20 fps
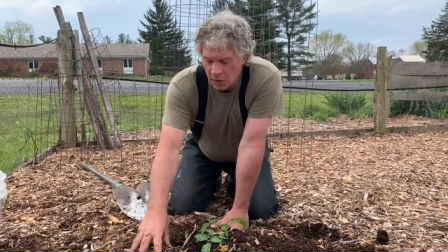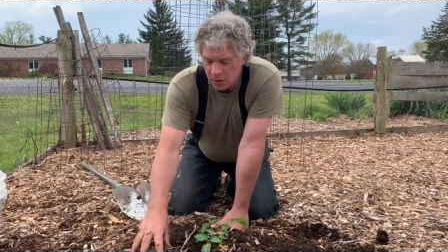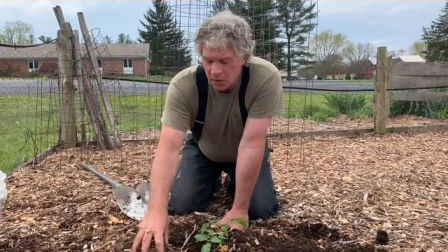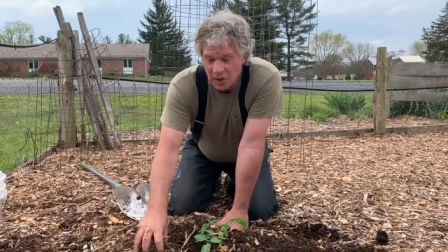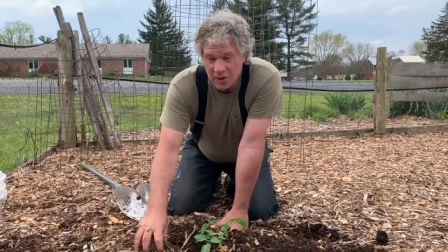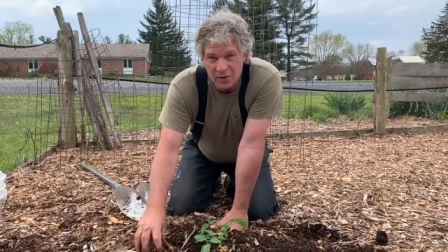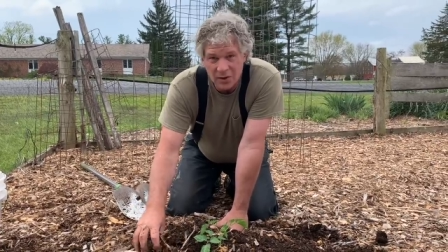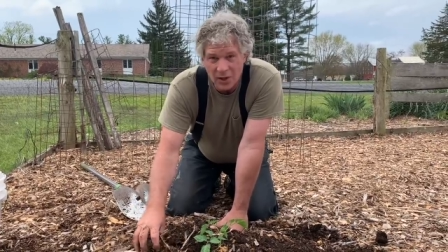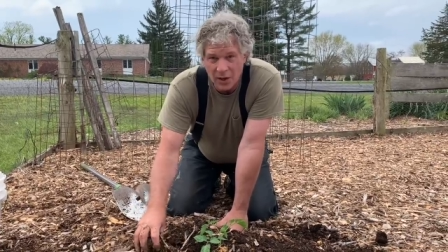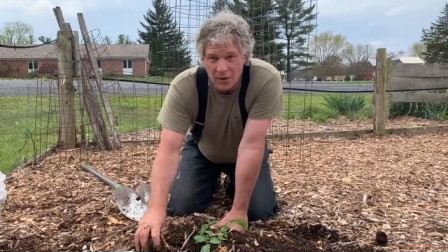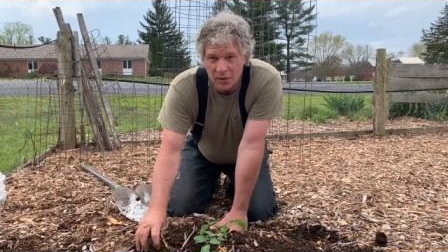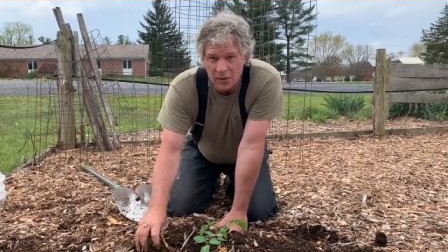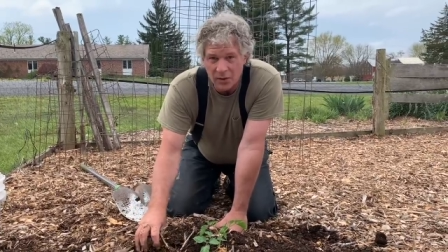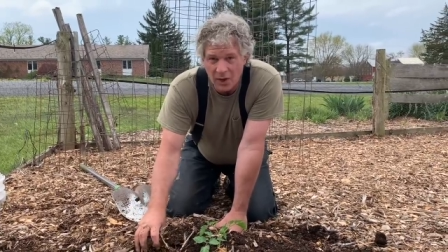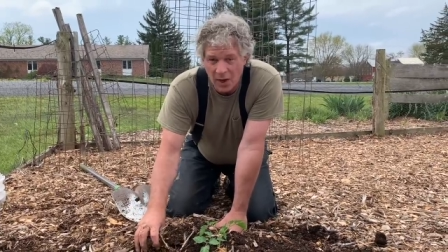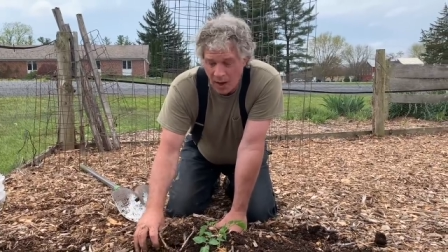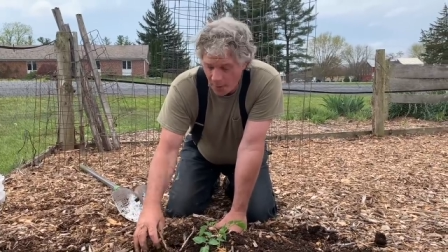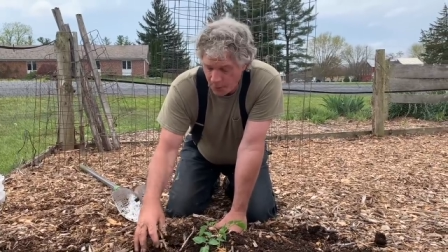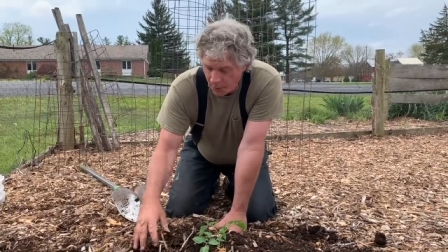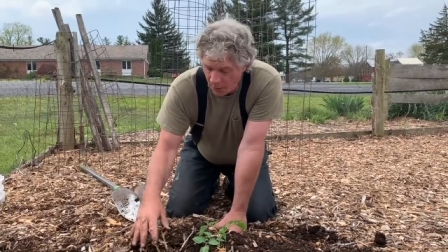just on the
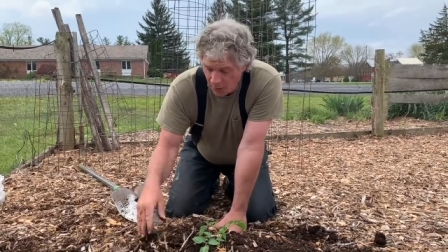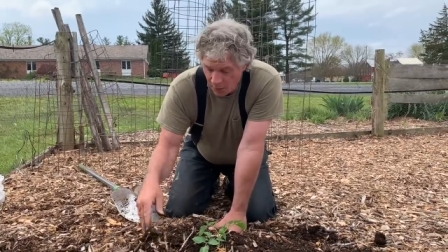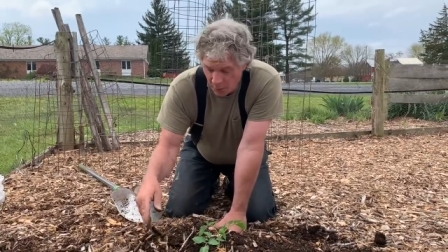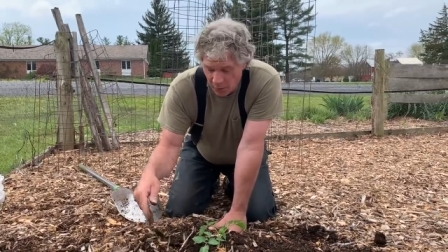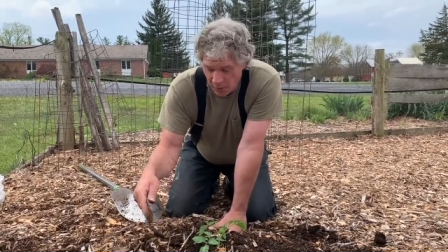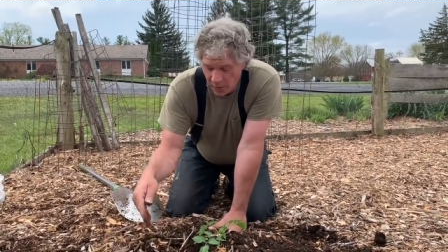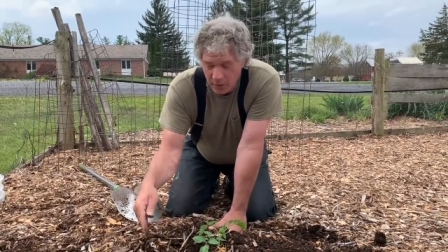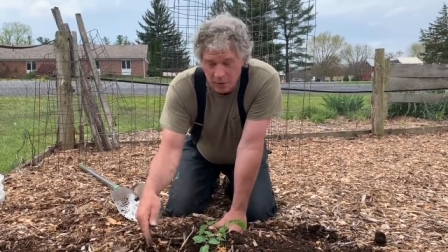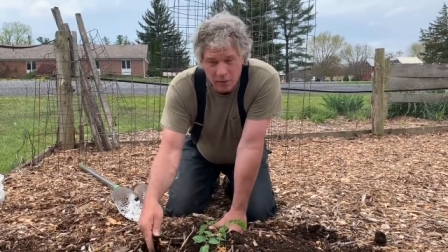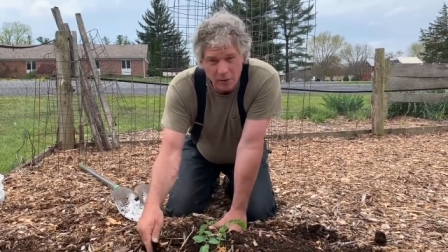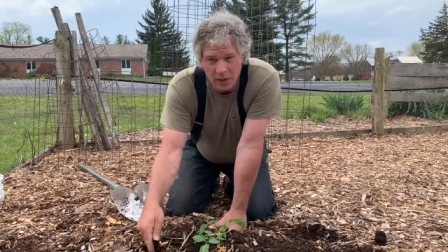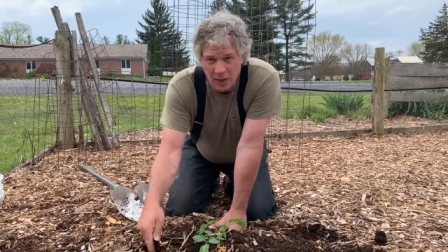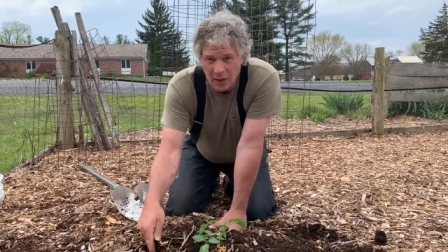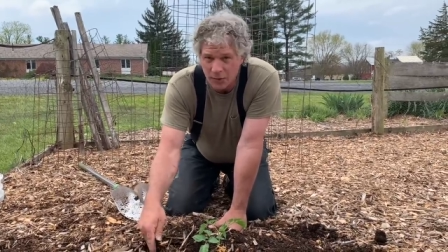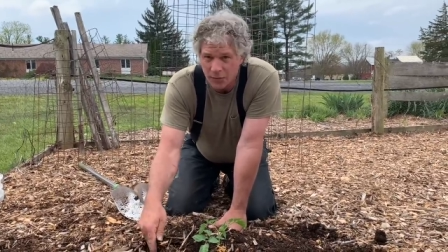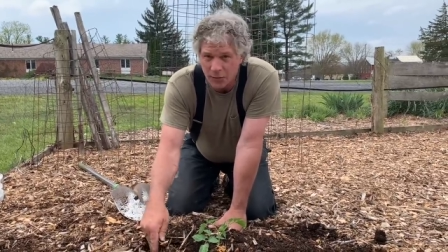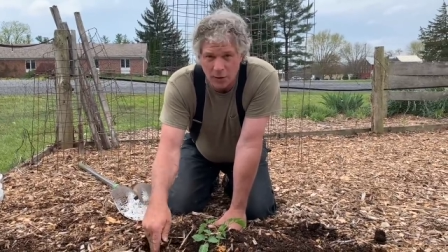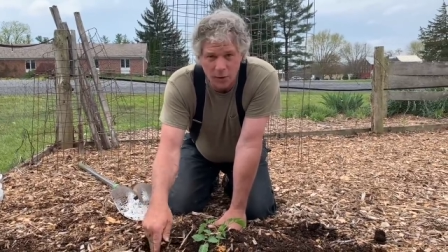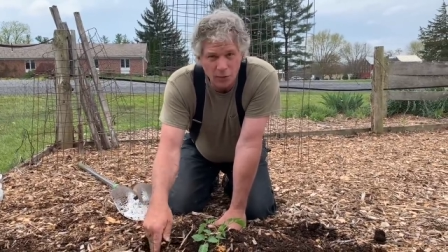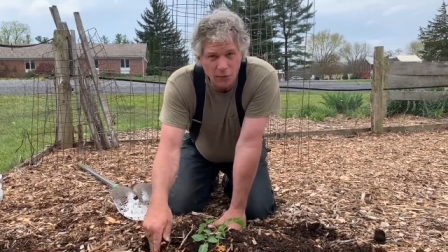top, but
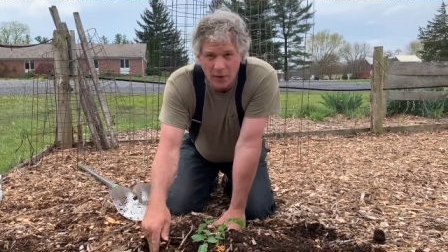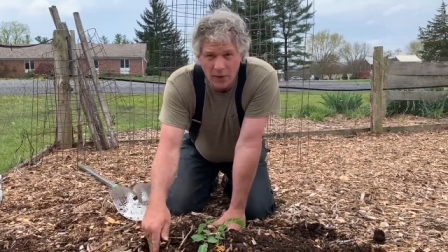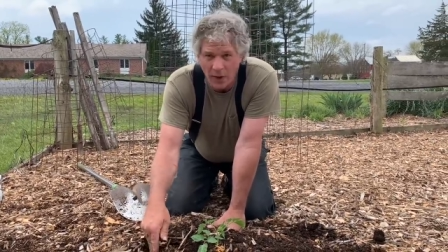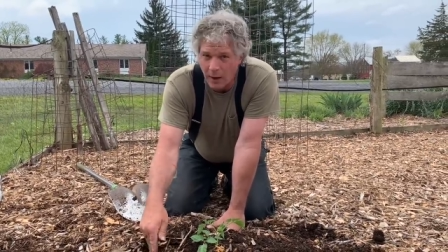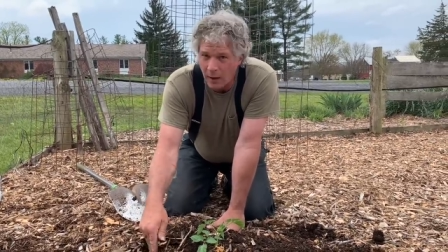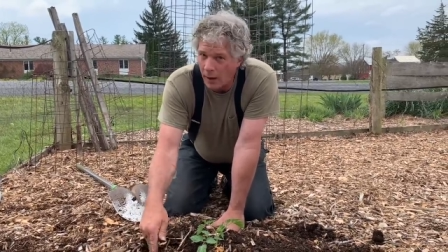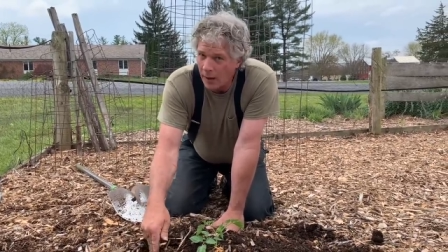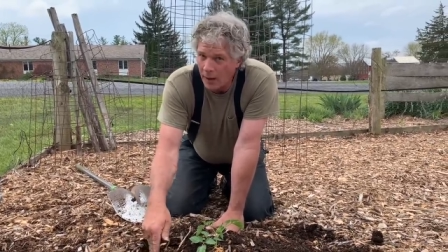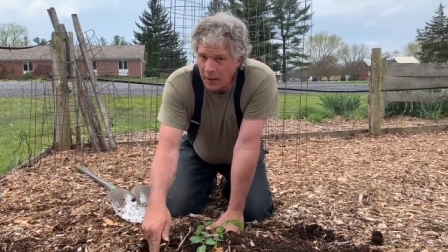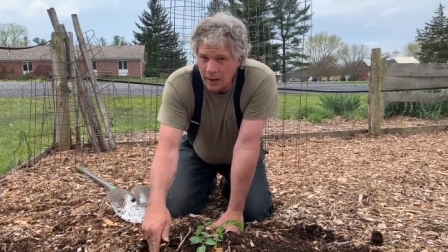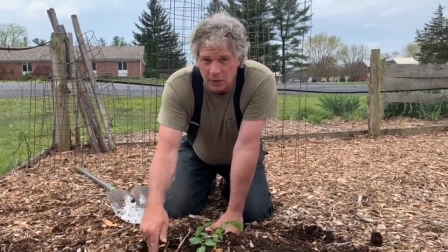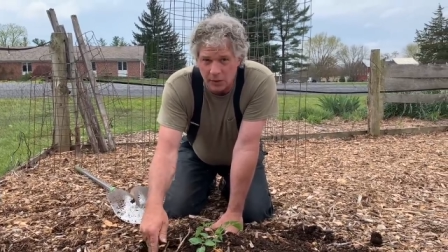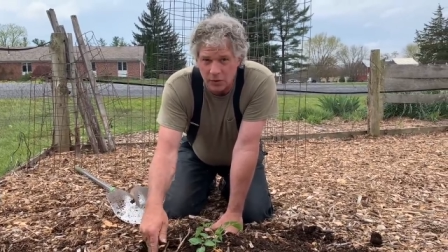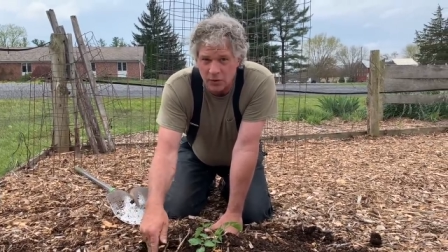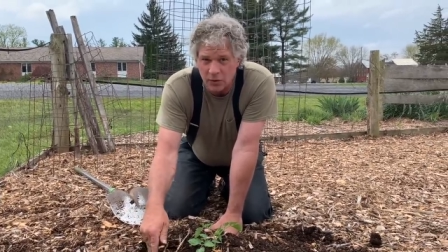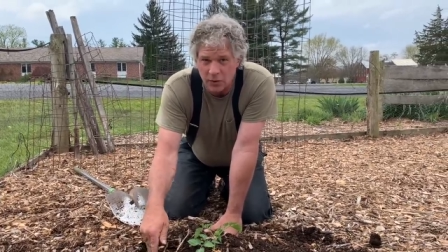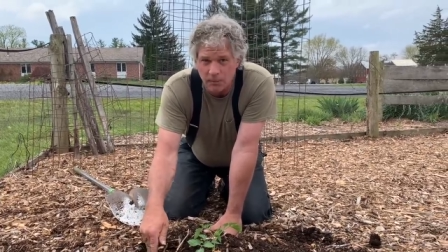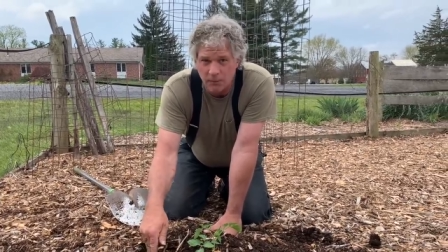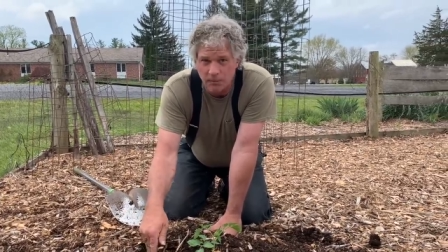underneath you've got ice.